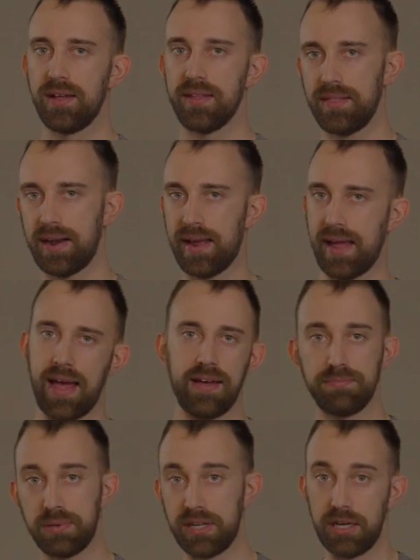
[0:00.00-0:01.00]
that I
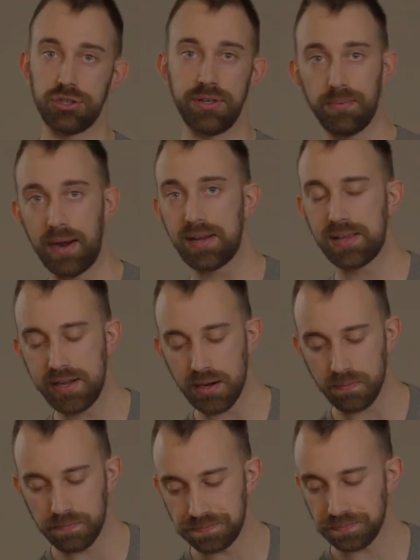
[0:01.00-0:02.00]
have potentially right
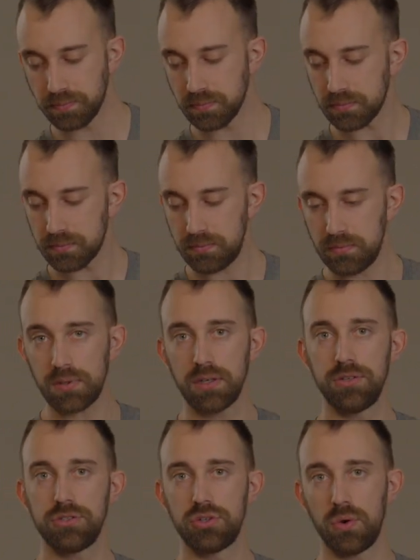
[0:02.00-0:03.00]
here.
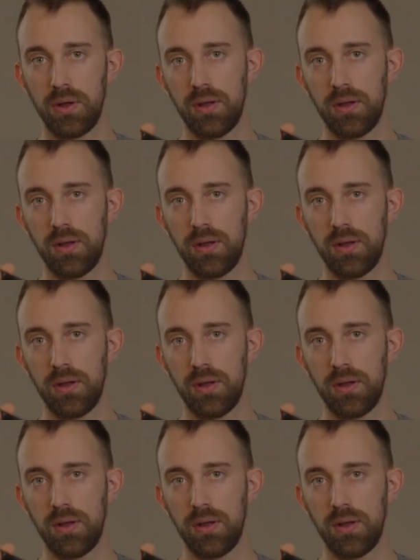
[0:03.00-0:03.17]
So